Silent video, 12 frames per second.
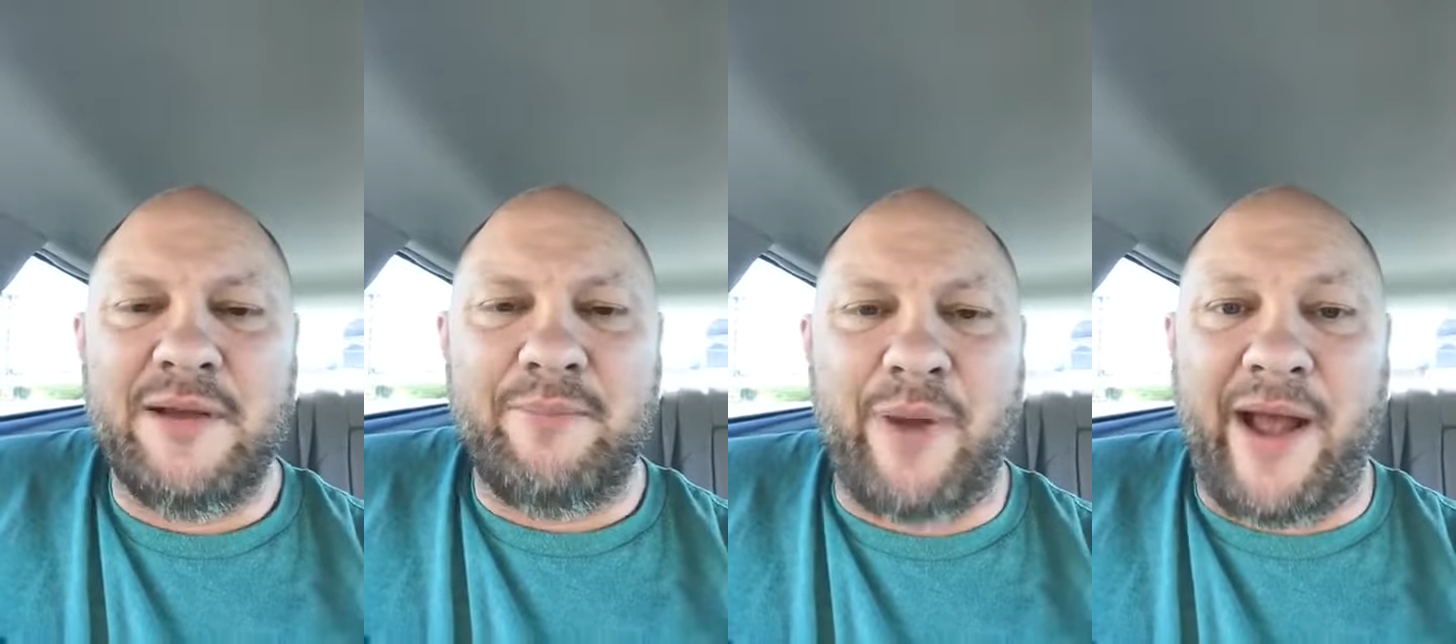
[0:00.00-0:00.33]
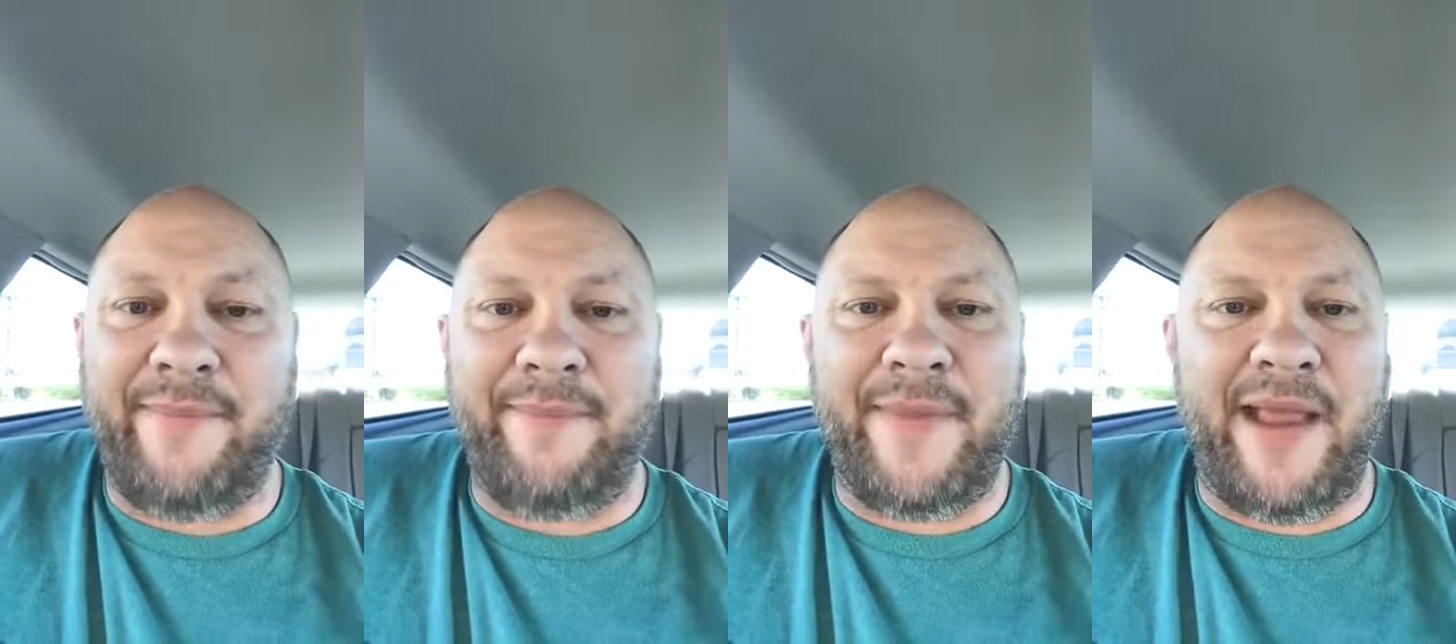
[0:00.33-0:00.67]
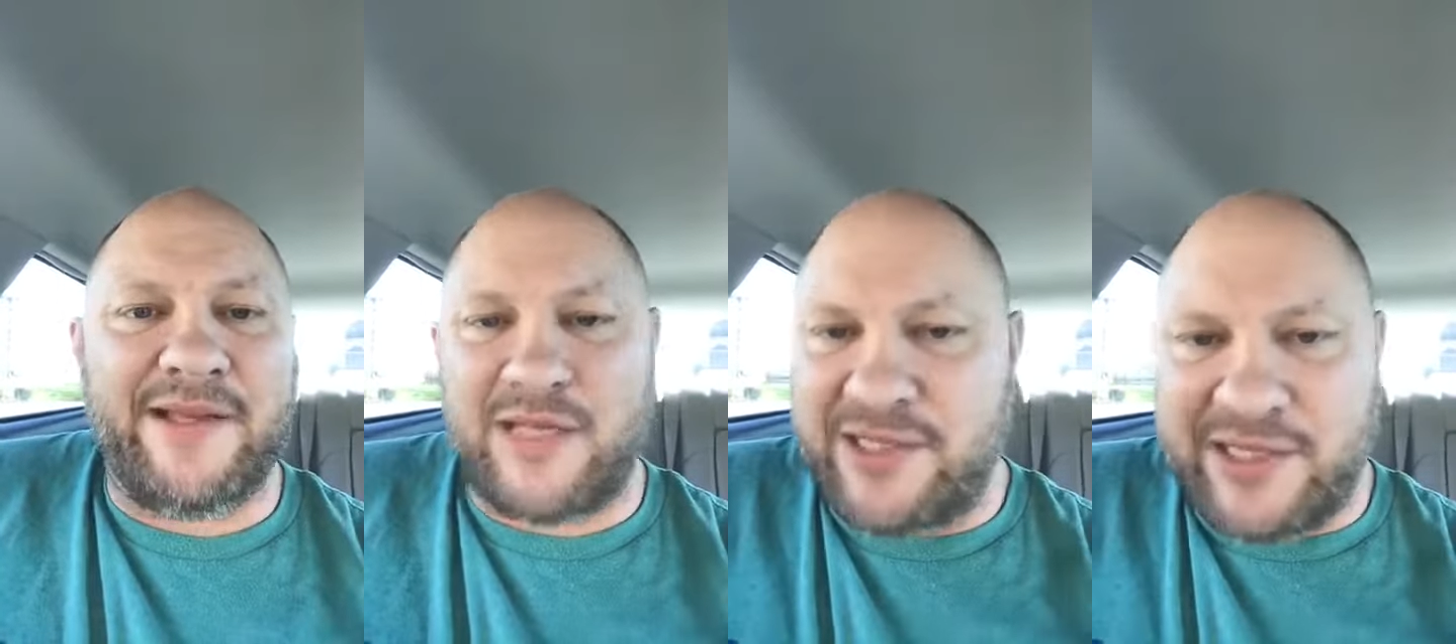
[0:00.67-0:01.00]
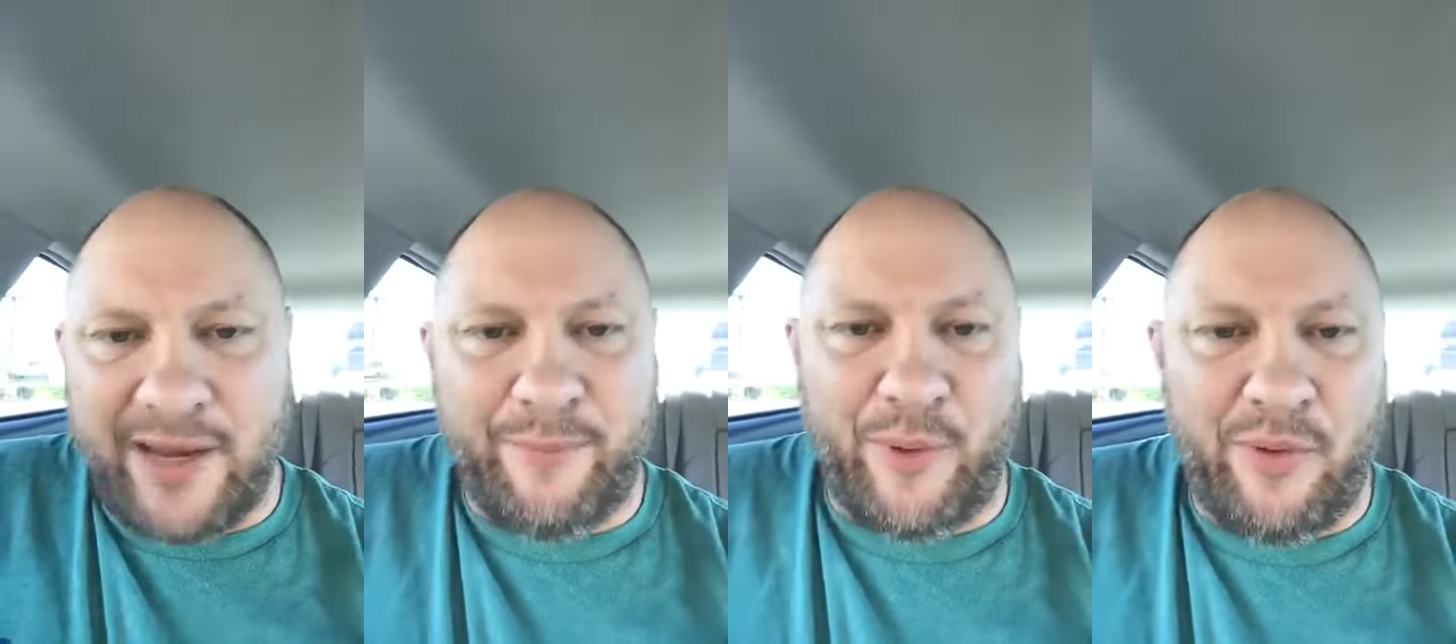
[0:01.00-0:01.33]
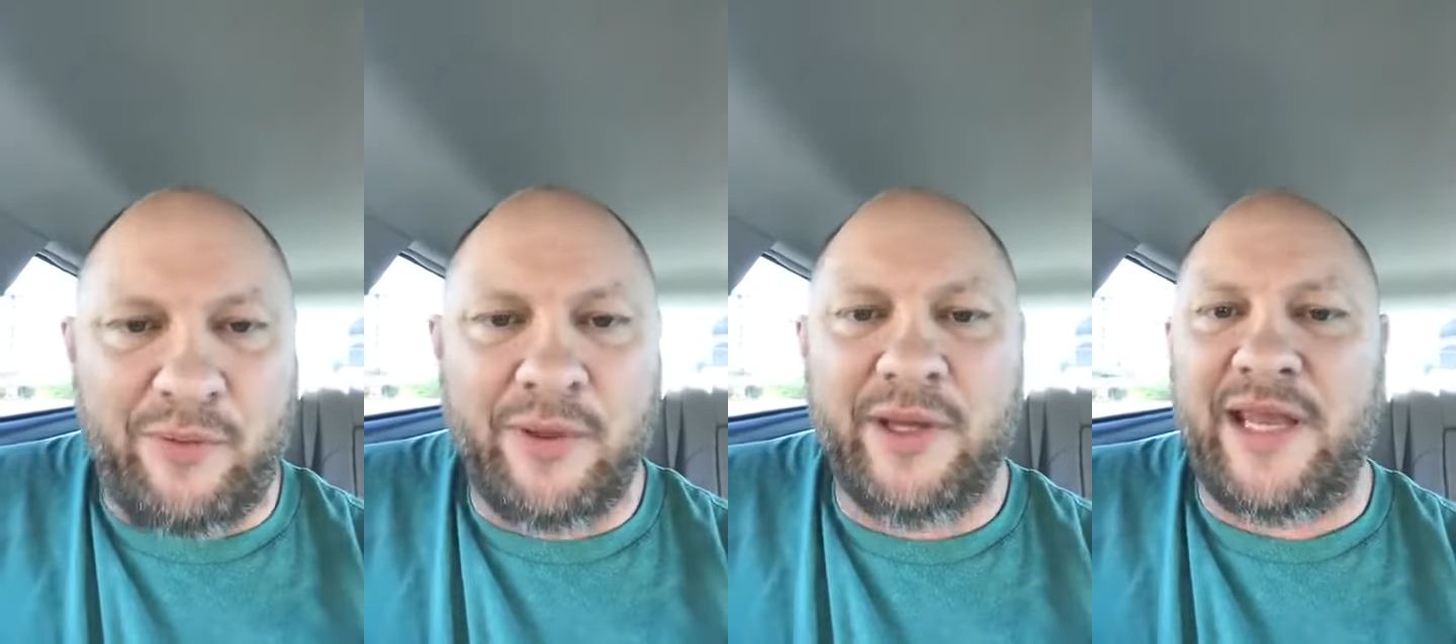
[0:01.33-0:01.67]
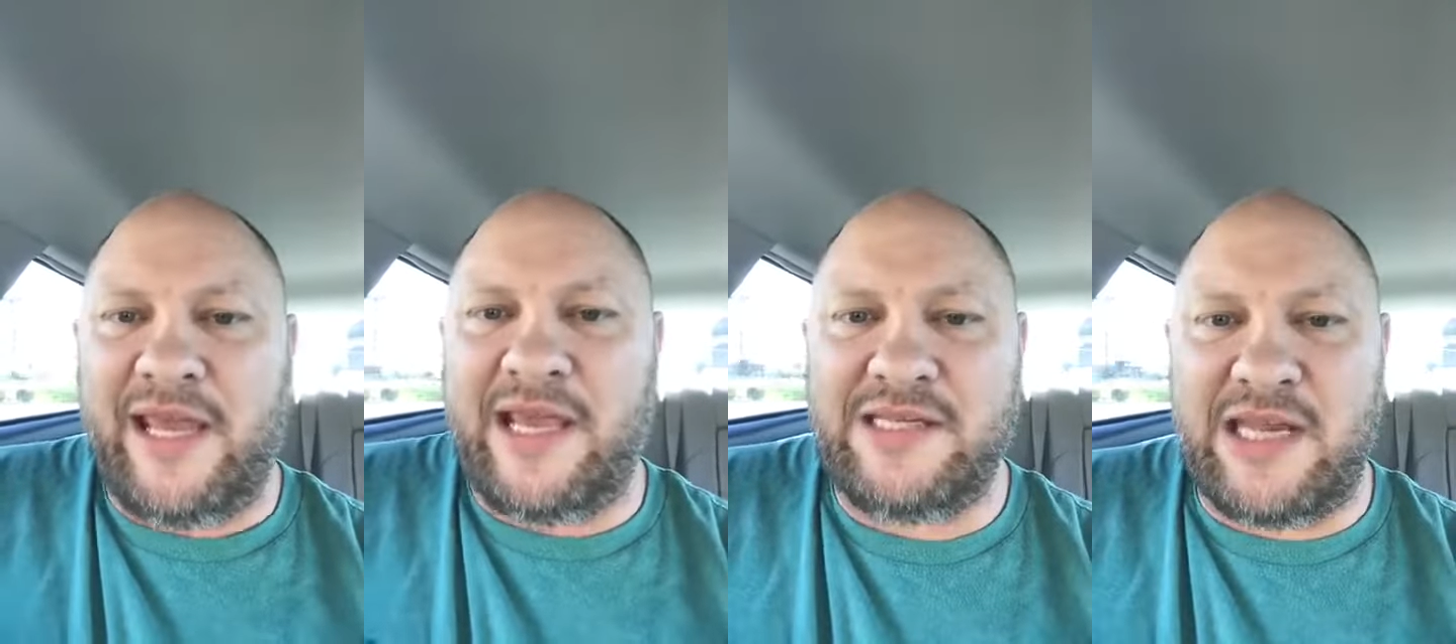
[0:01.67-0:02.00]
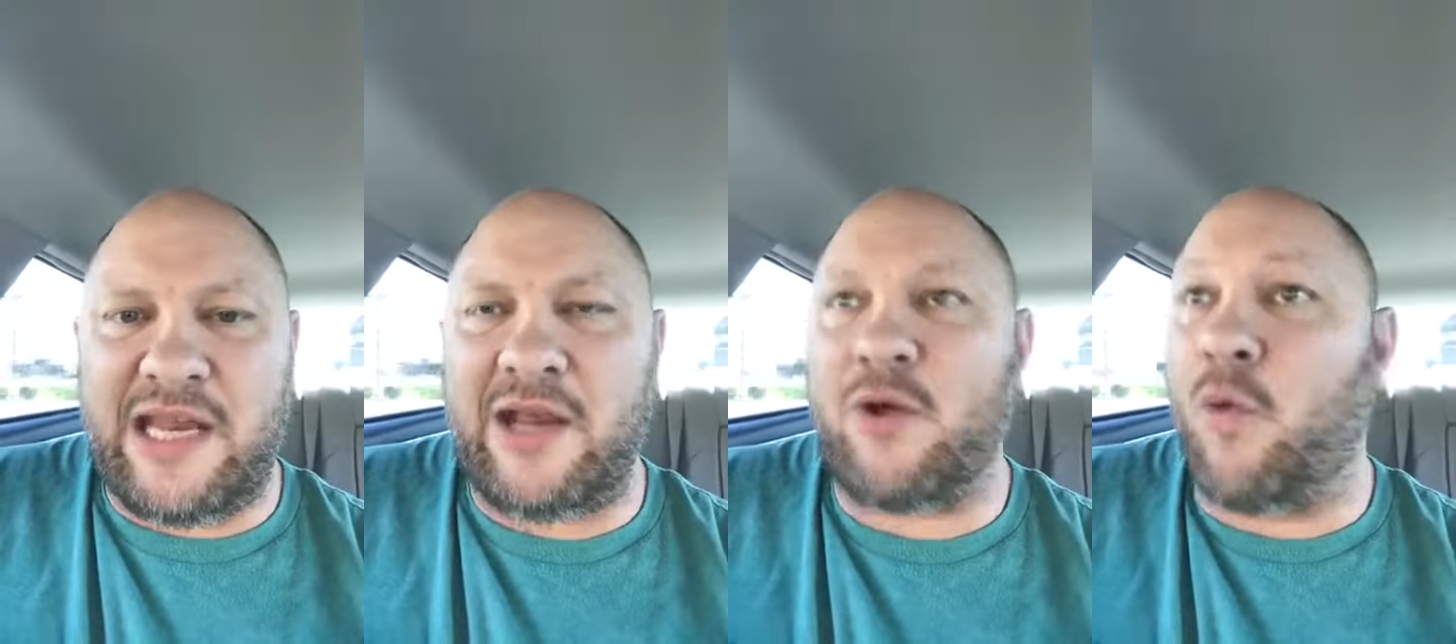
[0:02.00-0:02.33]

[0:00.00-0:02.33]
but it's a simple, easy,